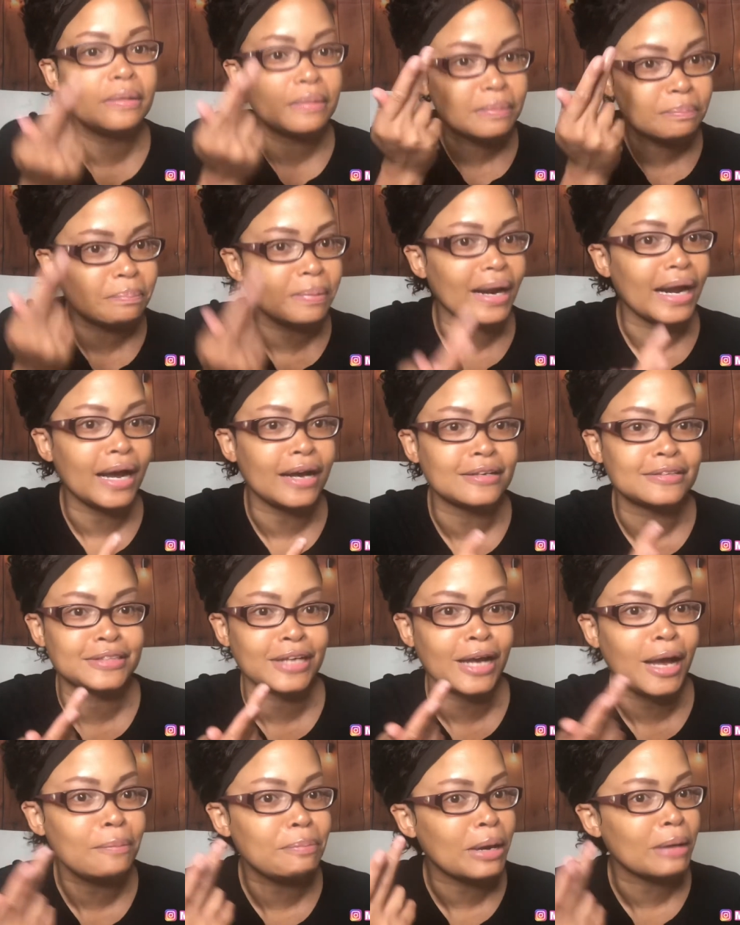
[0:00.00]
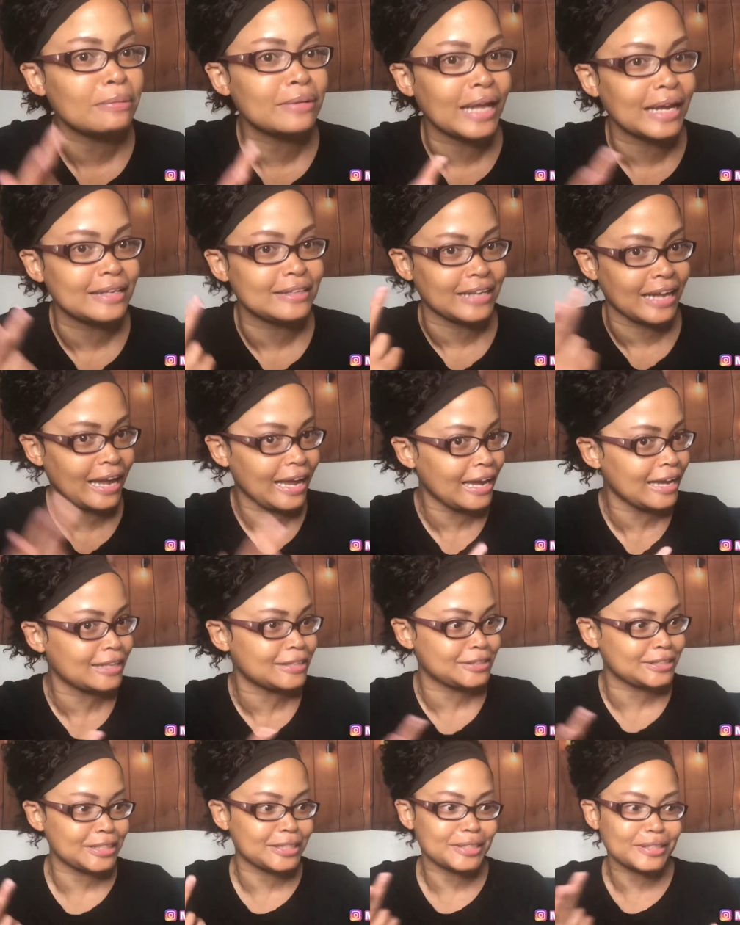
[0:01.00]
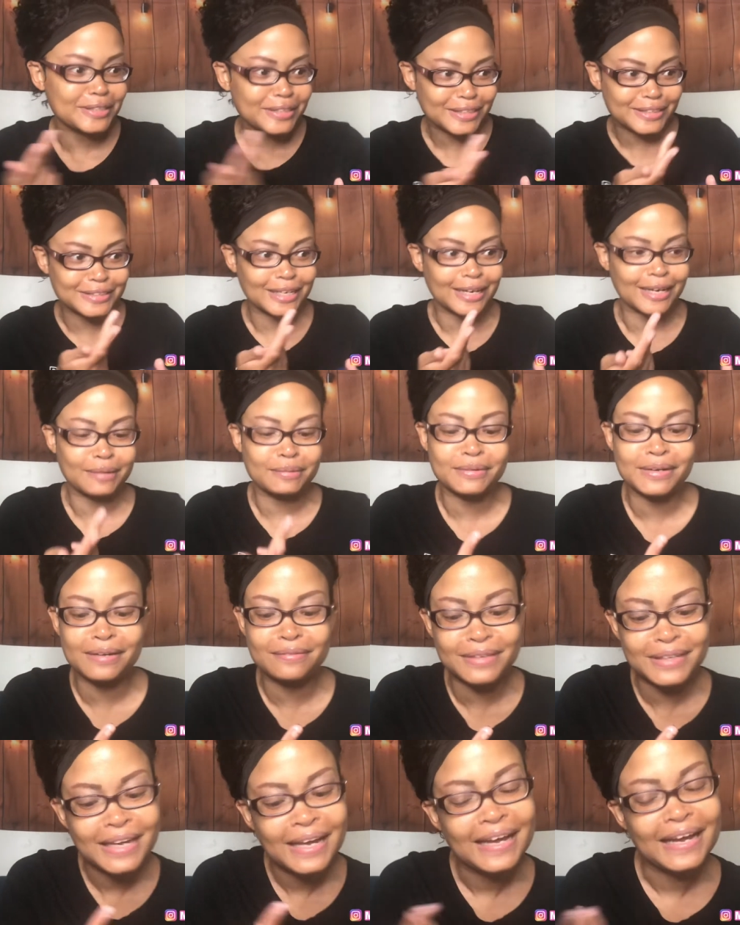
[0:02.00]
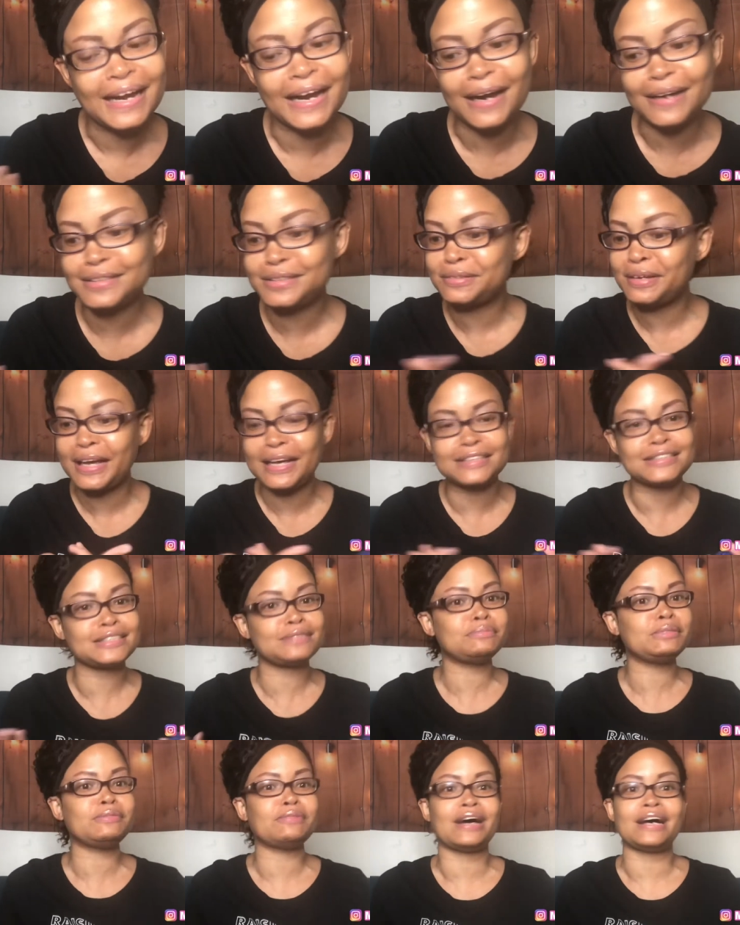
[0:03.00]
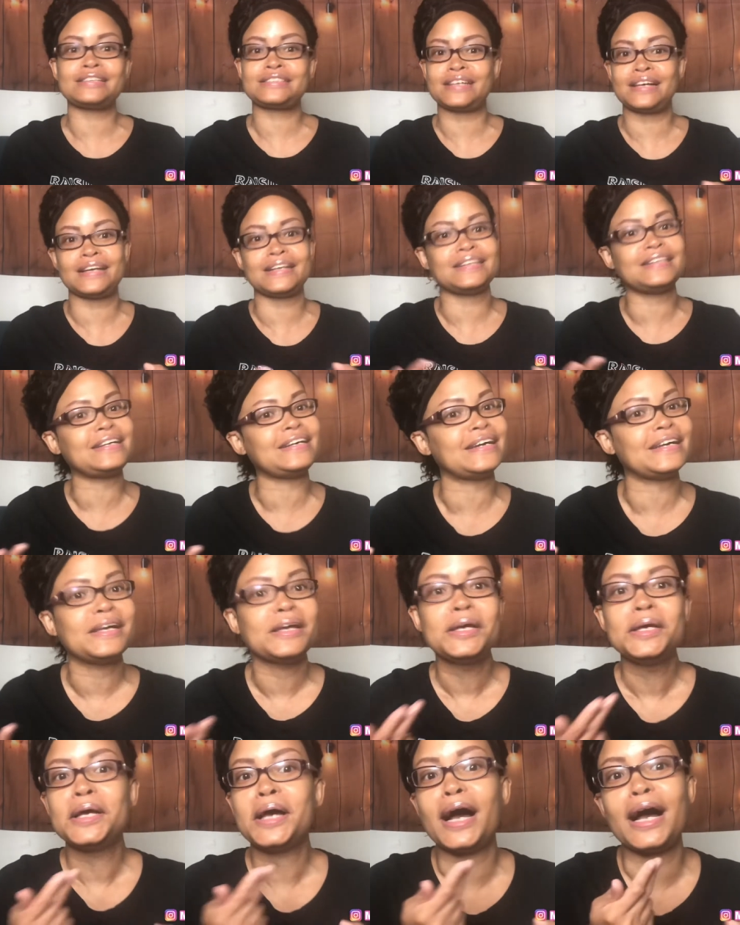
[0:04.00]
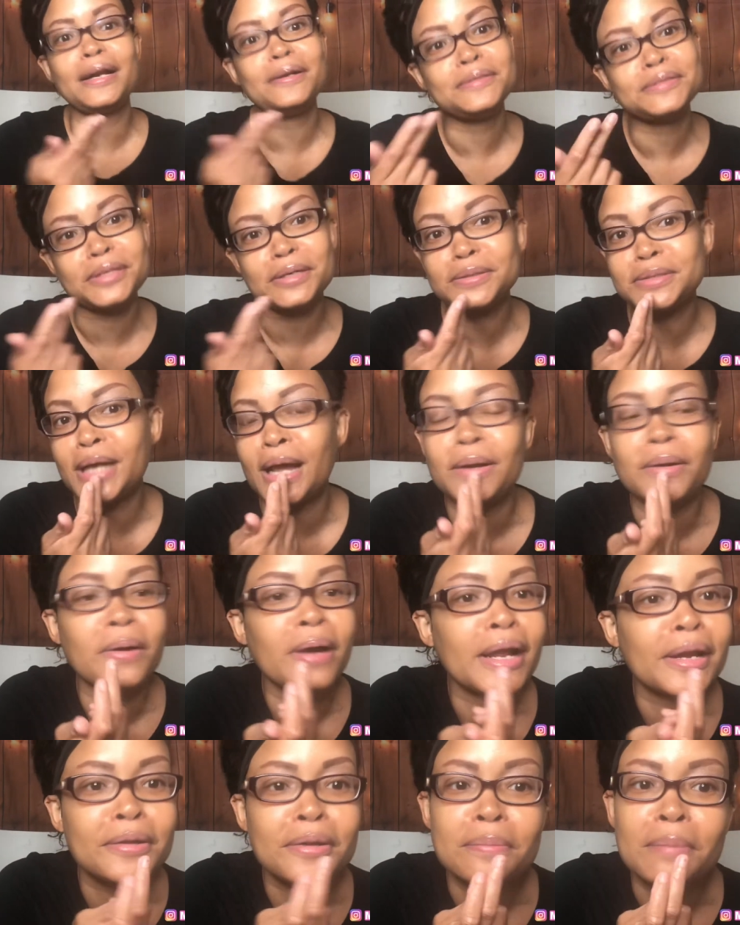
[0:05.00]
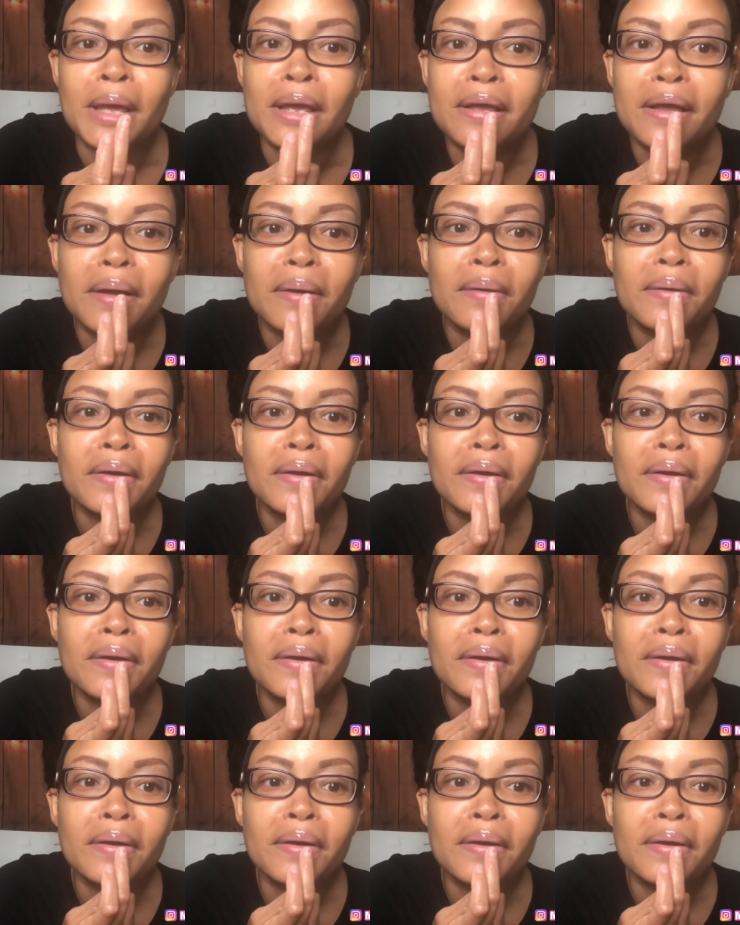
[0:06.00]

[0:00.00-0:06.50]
brows. Y'all probably like, dang, she did a good job, whatever. House of X is me wanting, honey. Look, I done told y'all I know how to do makeup,